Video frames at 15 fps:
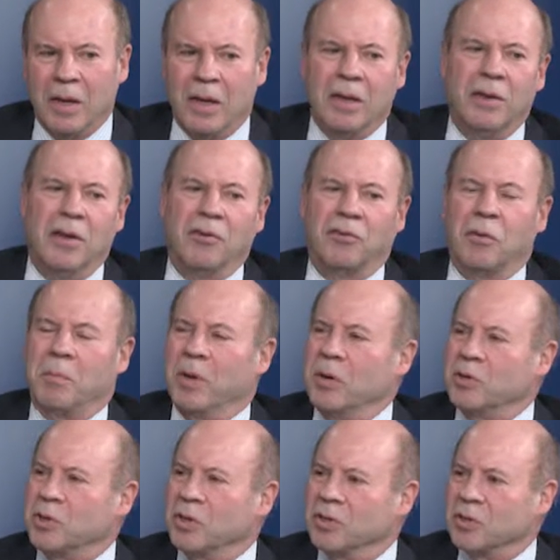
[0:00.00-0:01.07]

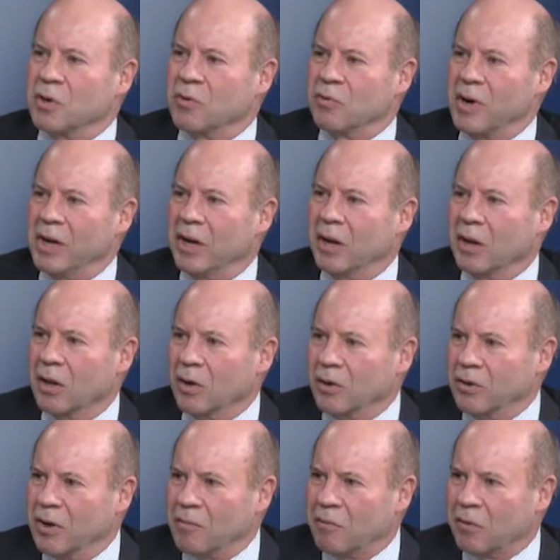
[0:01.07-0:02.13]
Distributions are treated a little
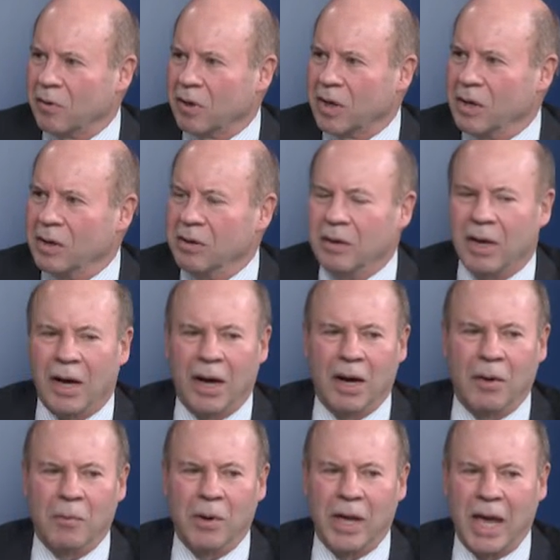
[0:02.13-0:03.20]
differently.
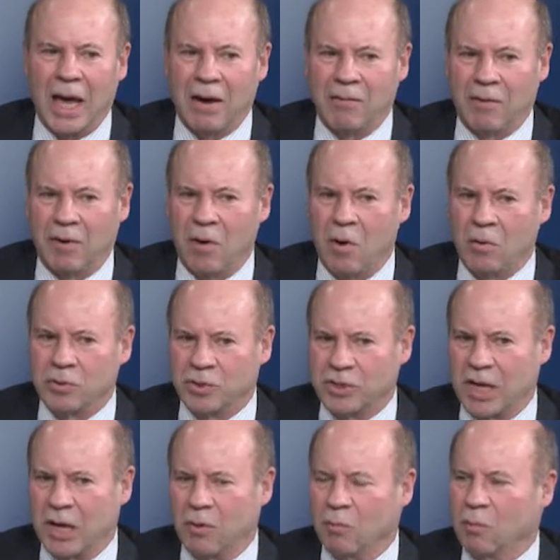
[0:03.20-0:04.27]
We have a whole
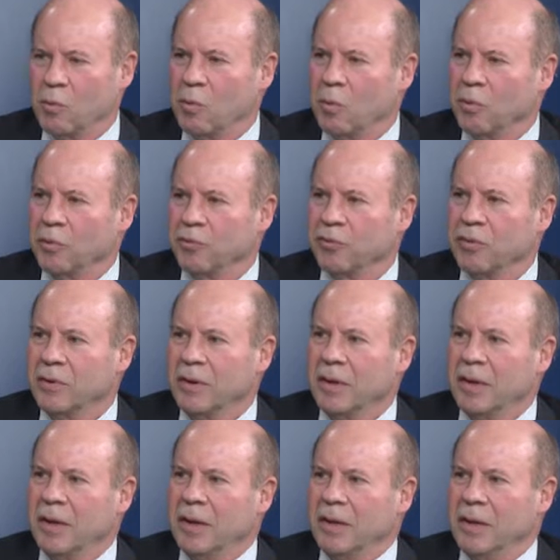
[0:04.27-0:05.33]
set of rules
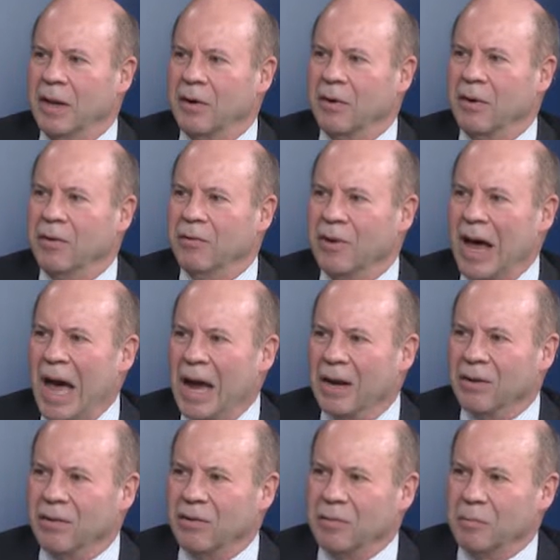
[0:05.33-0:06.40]
that are
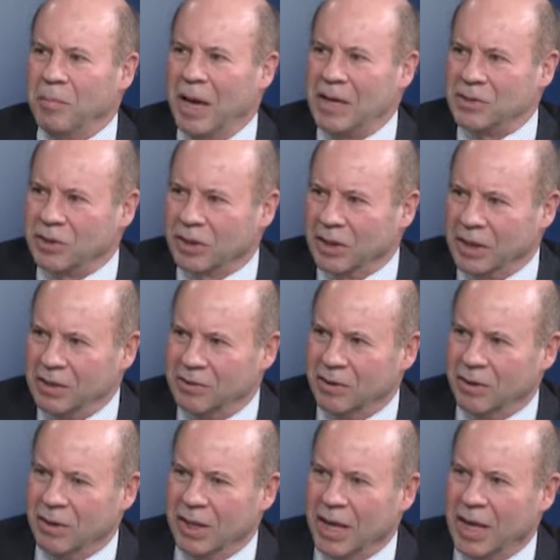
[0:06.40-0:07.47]
designed basically to
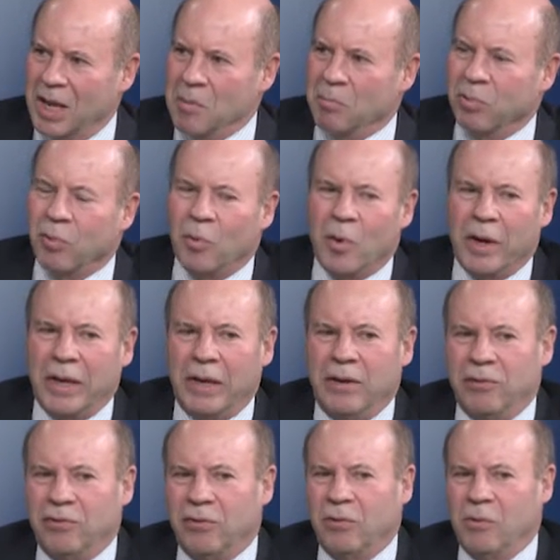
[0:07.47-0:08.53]
let
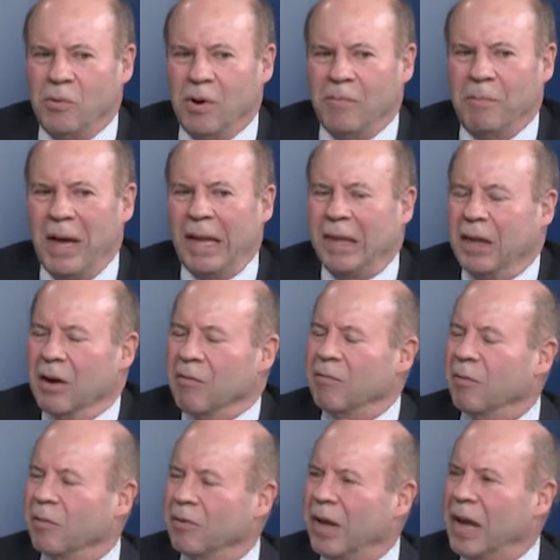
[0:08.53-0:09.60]
employees who have been there
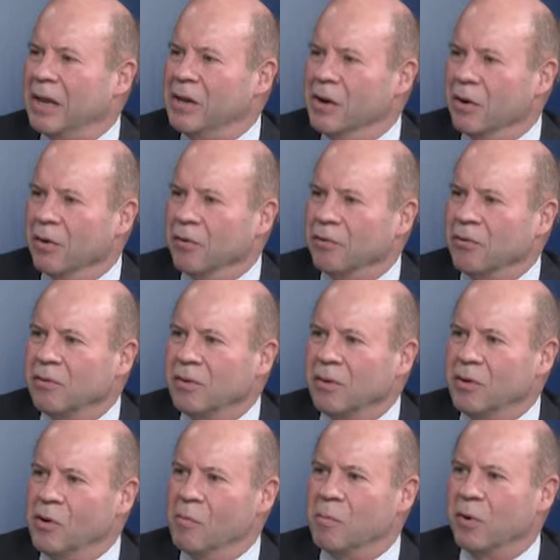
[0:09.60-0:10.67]
for 10 years,
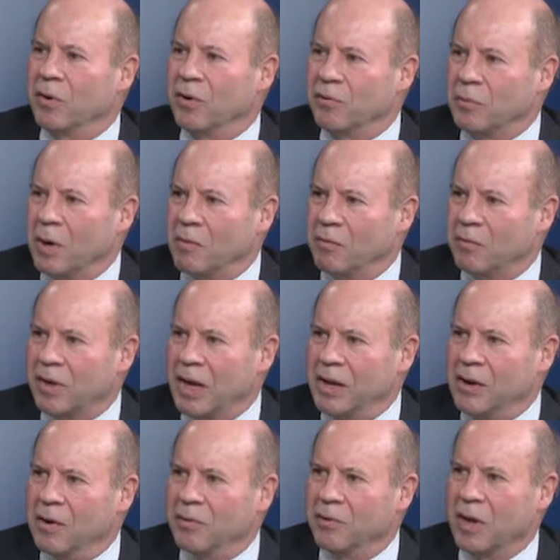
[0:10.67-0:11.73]
who have participated for 10
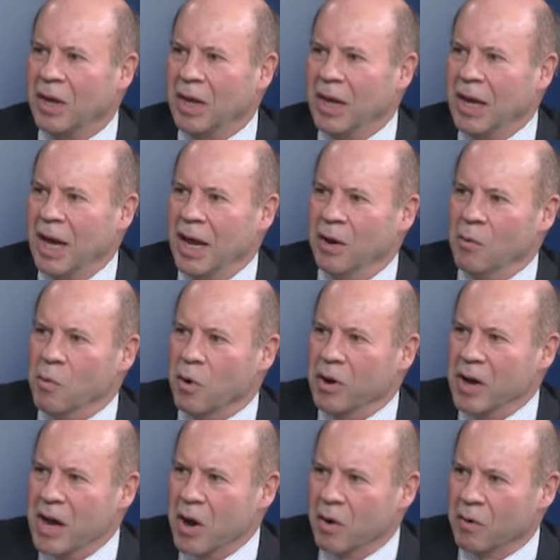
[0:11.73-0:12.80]
years, and who are
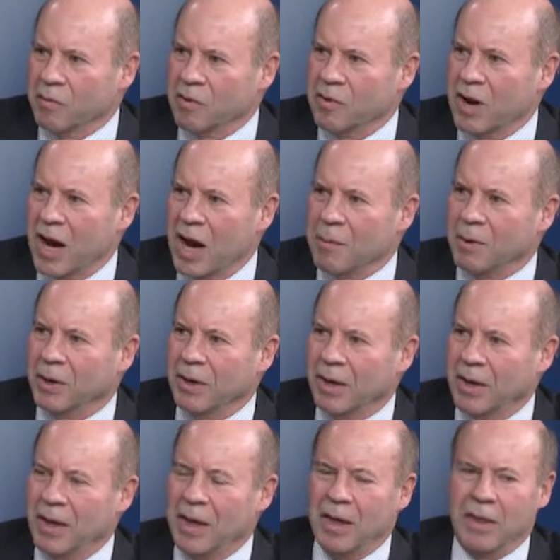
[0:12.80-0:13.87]
nearing retirement,
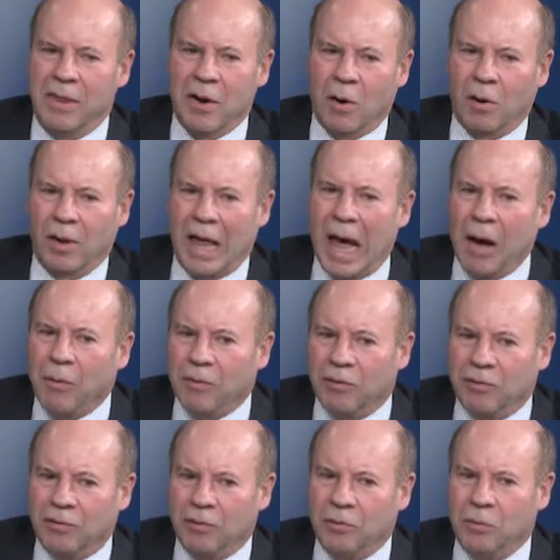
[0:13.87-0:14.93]
they're allowed
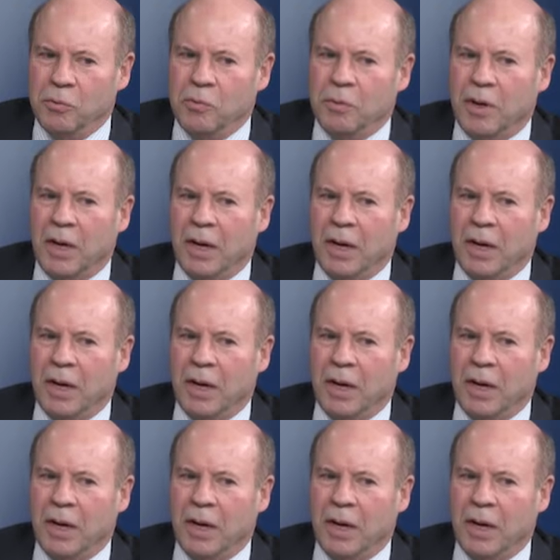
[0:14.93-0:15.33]
to